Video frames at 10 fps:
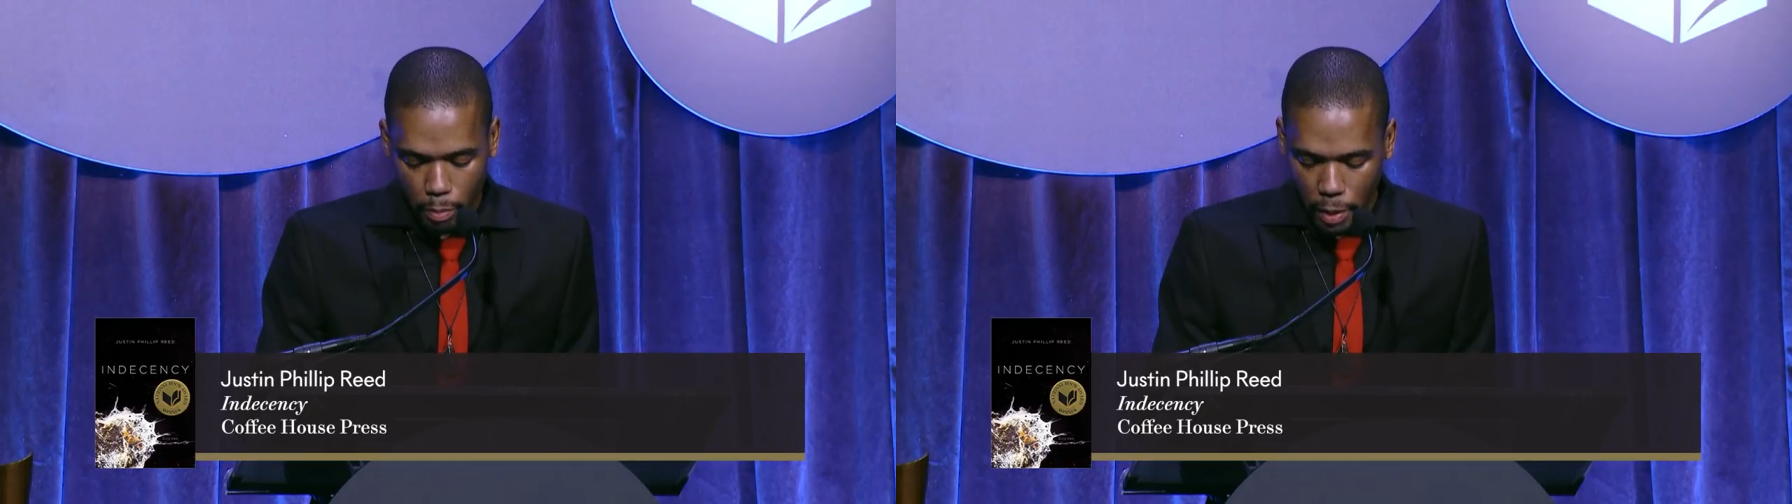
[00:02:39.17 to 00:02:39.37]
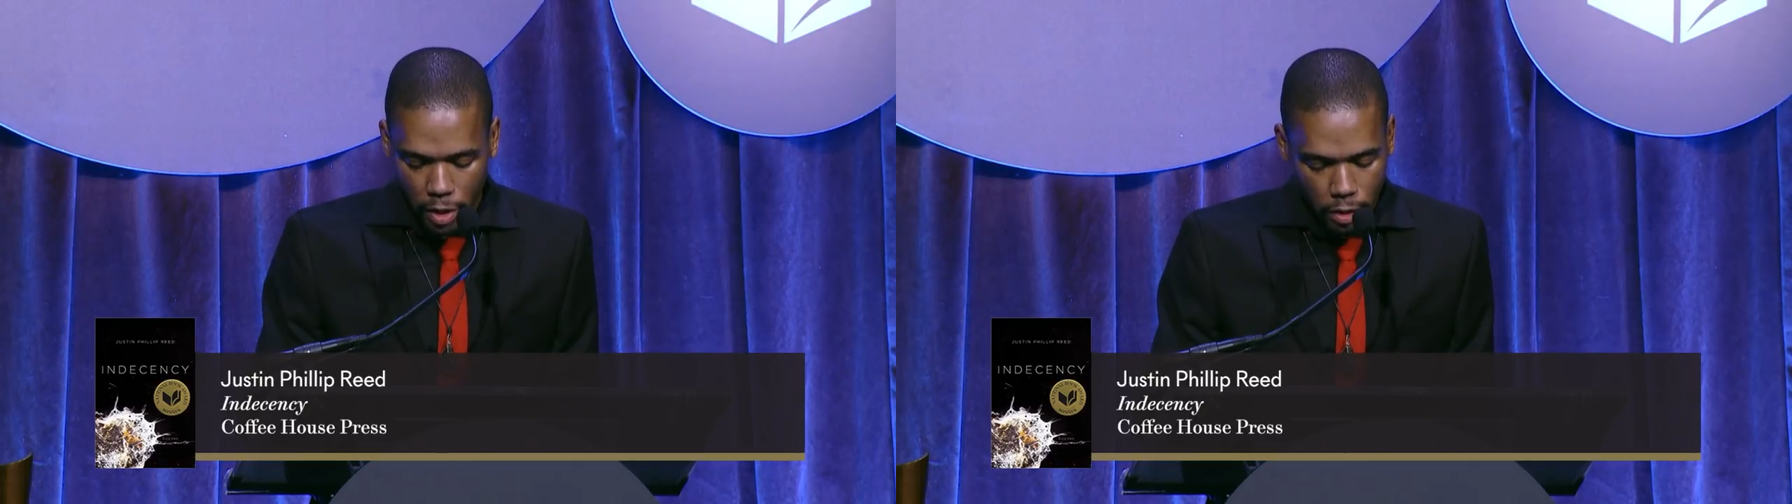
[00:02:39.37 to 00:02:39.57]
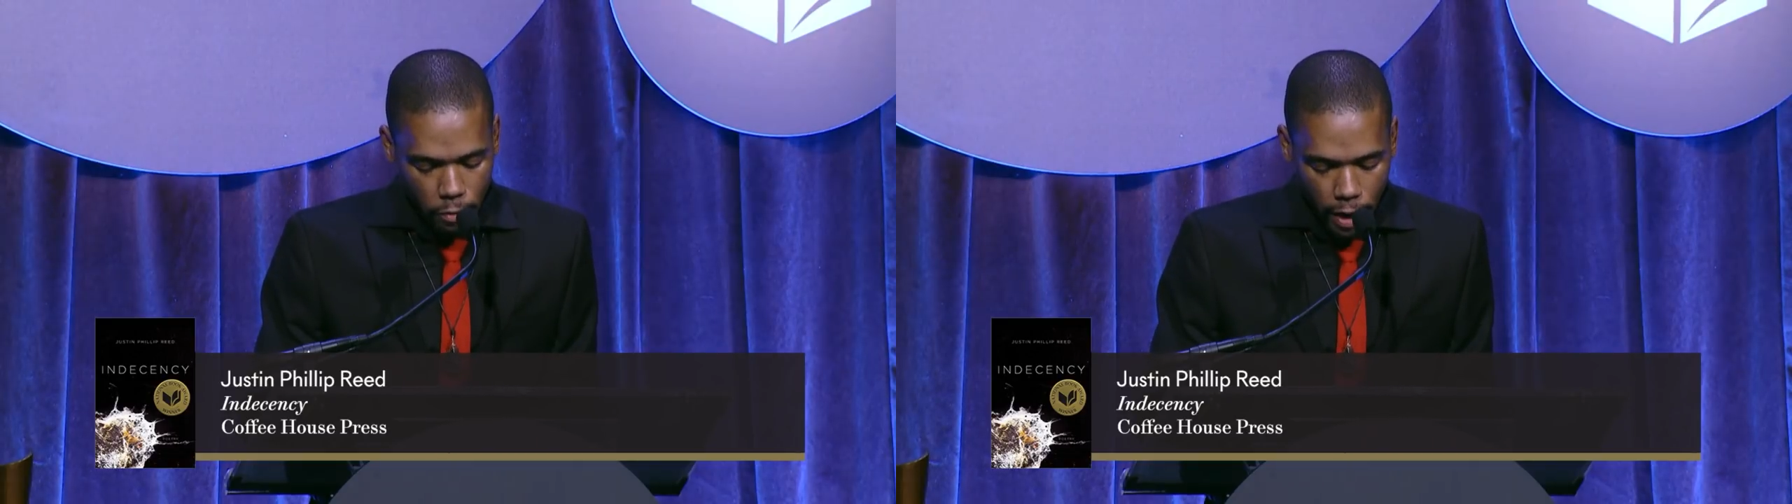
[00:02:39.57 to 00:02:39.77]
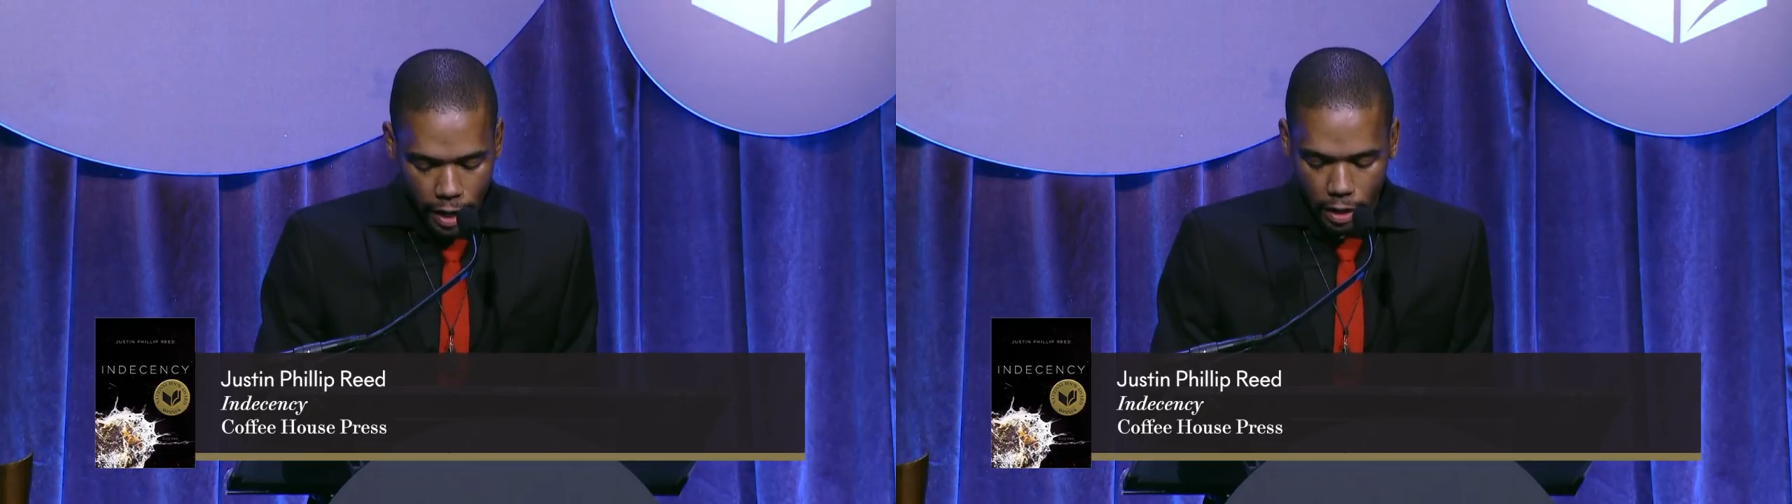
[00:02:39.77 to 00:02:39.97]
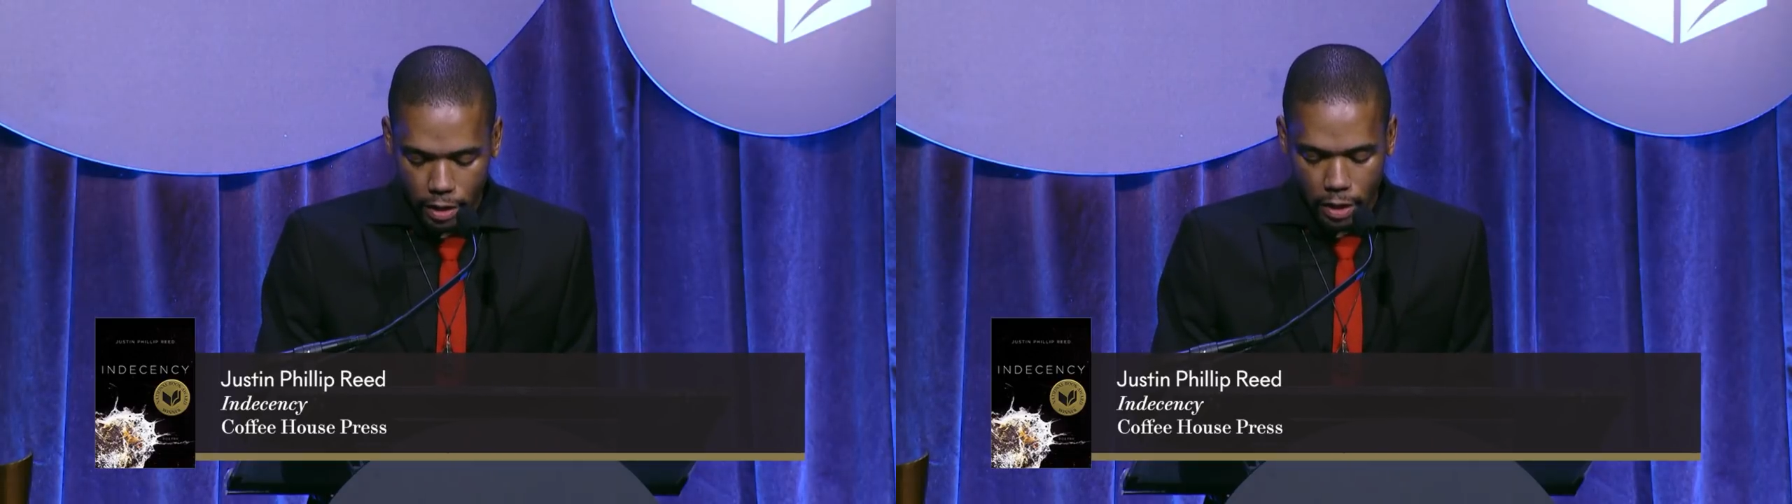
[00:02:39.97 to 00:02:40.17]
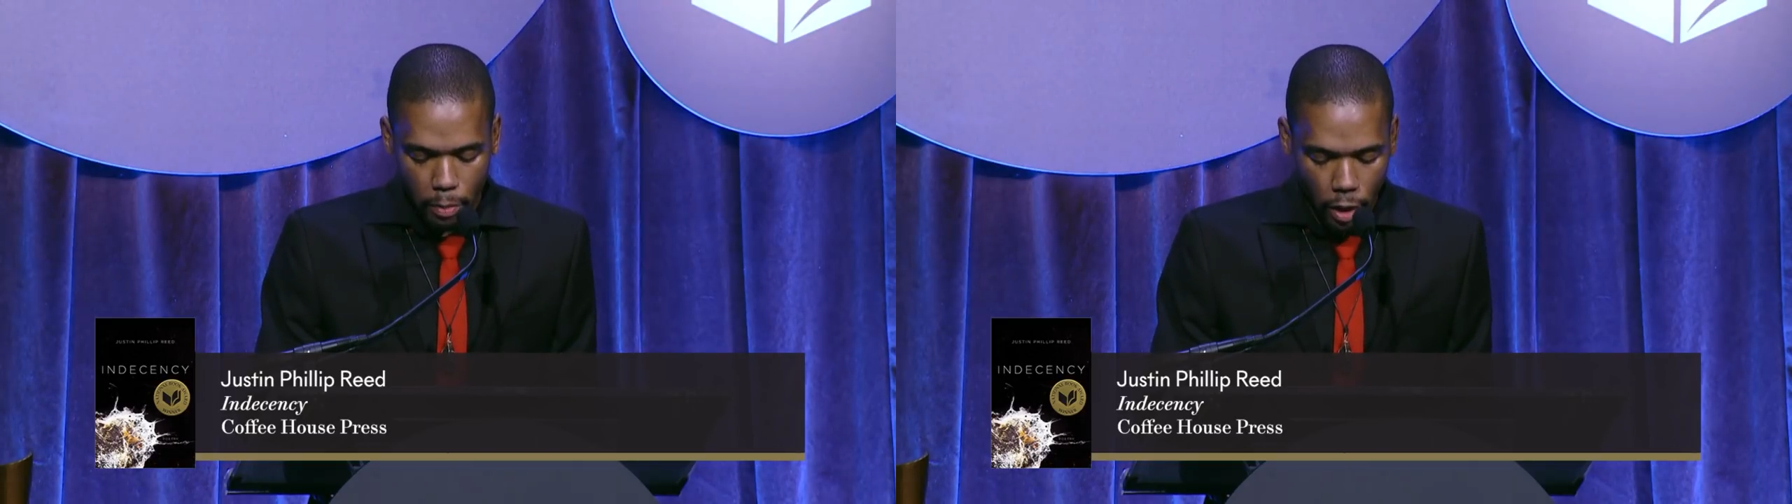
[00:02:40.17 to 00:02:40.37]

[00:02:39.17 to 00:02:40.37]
maybe neurotically,